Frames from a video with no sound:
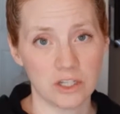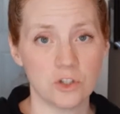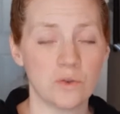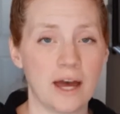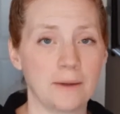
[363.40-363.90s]

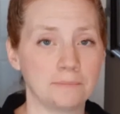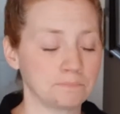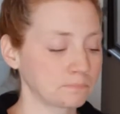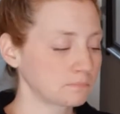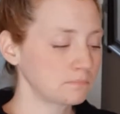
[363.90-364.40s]
do that
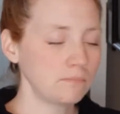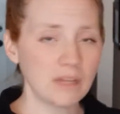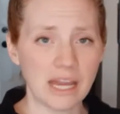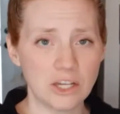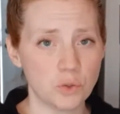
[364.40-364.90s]

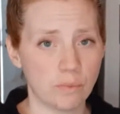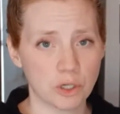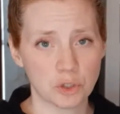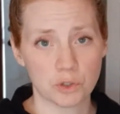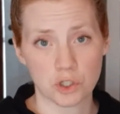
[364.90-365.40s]
and do a
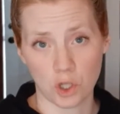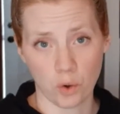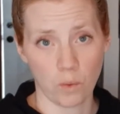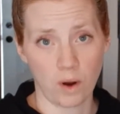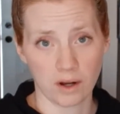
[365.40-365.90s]
much
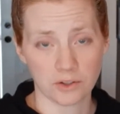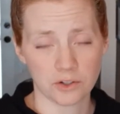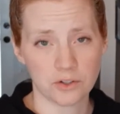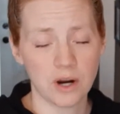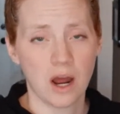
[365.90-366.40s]
slower
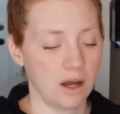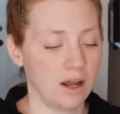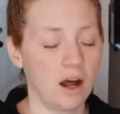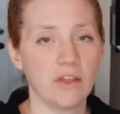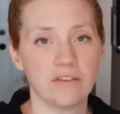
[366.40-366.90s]
walkthrough
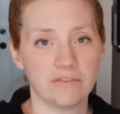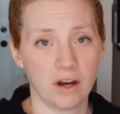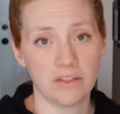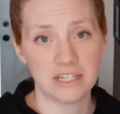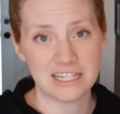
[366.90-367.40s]

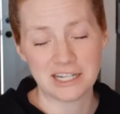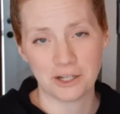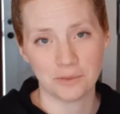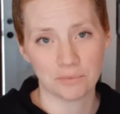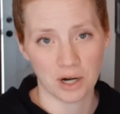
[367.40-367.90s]
on the
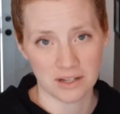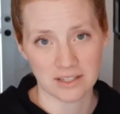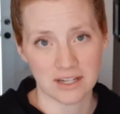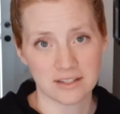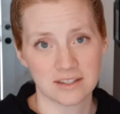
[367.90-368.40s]
detailed
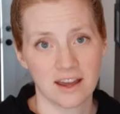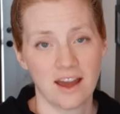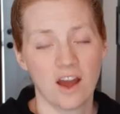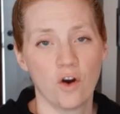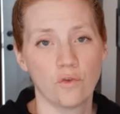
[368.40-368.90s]
process
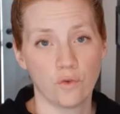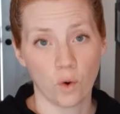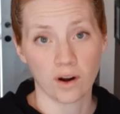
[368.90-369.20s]
for